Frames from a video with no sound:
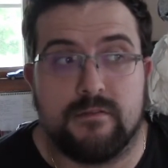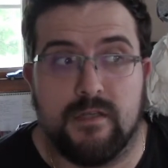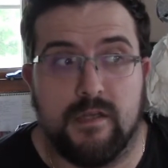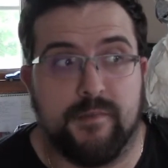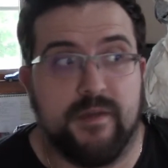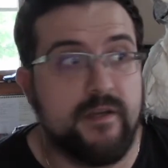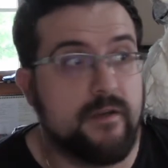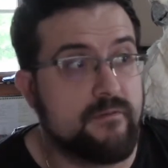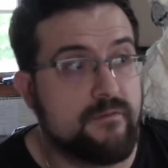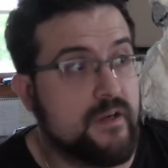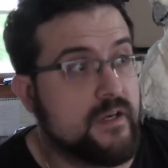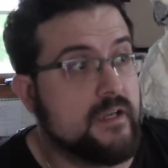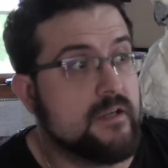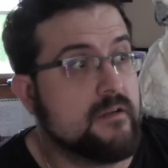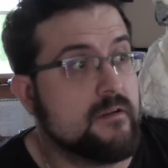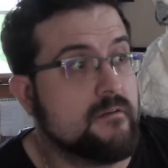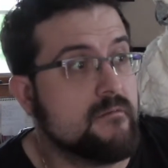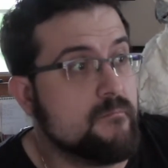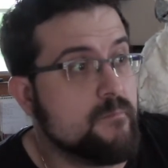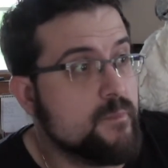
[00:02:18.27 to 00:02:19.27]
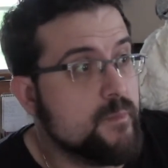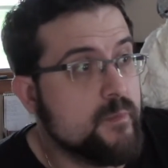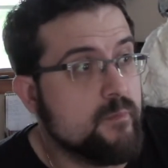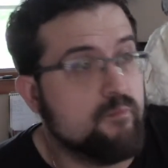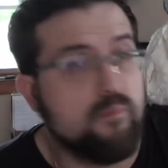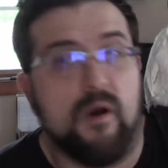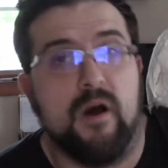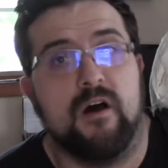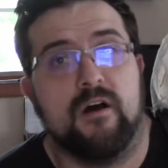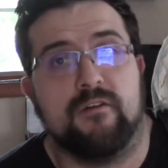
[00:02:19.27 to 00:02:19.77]
I mean, a
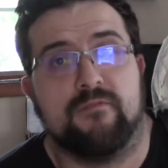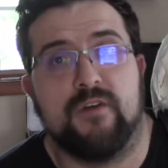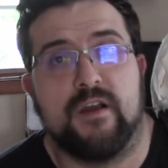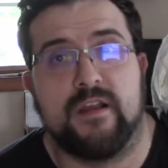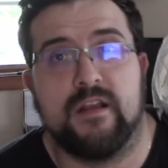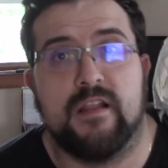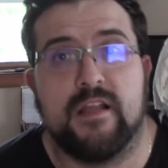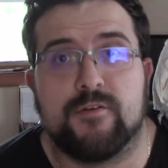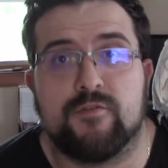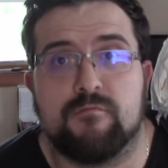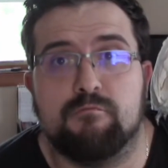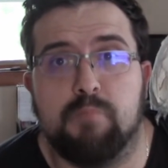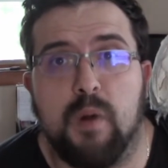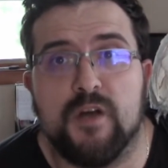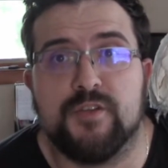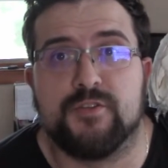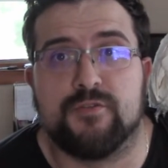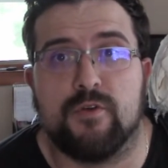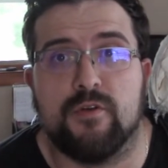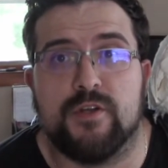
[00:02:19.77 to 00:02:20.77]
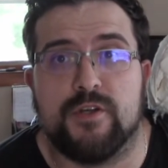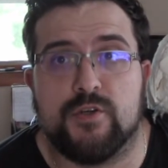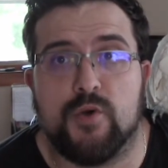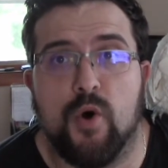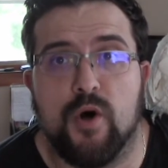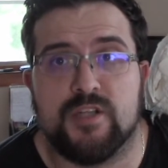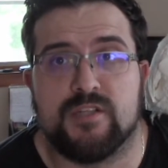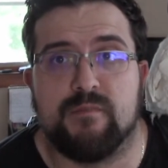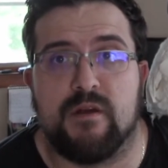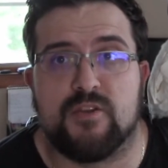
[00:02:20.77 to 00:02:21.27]
fucking, uh, fucking electric buzzer only
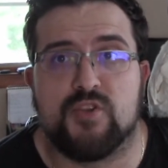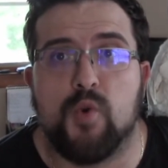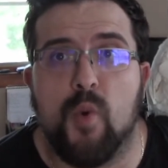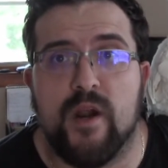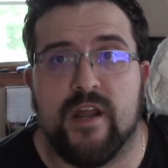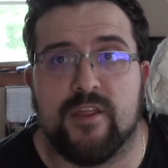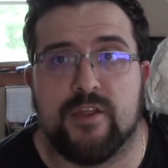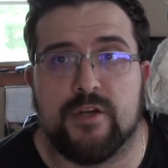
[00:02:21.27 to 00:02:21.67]
costs about 20,